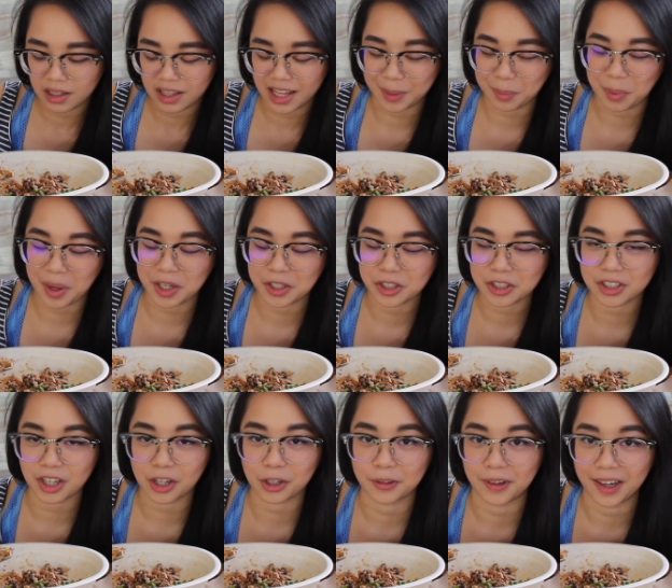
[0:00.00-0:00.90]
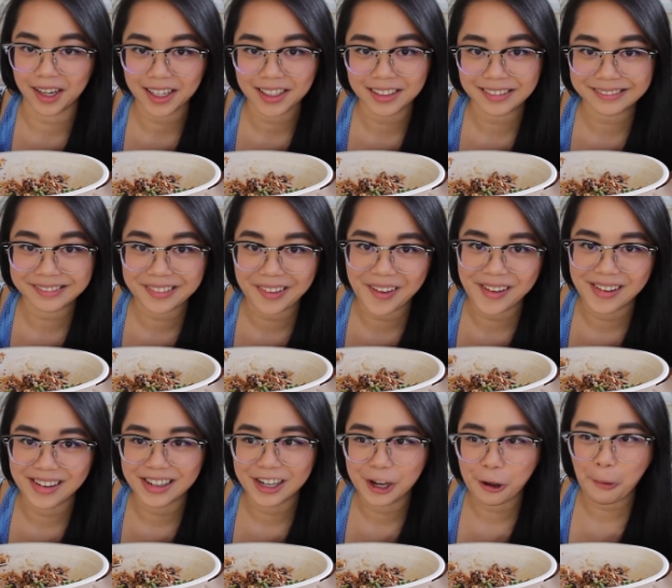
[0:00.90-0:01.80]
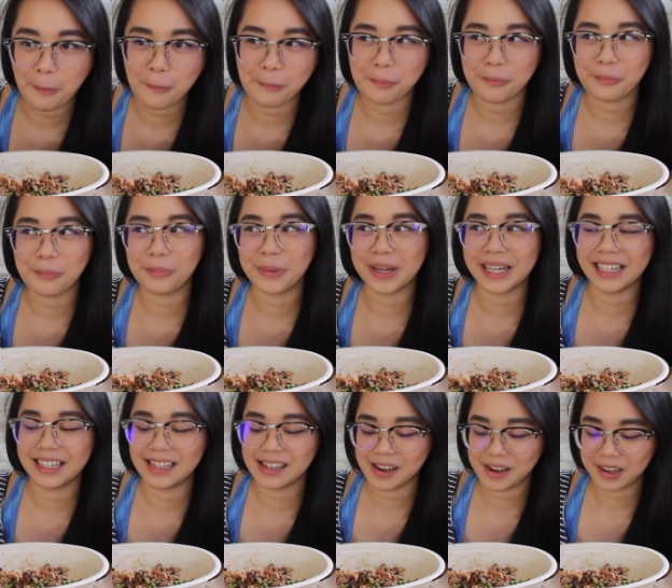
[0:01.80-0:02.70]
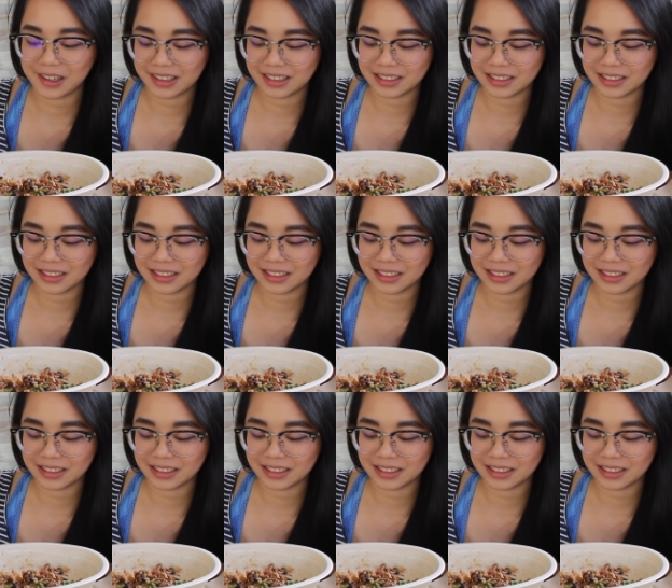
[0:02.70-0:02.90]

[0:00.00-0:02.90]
like pictures are great, but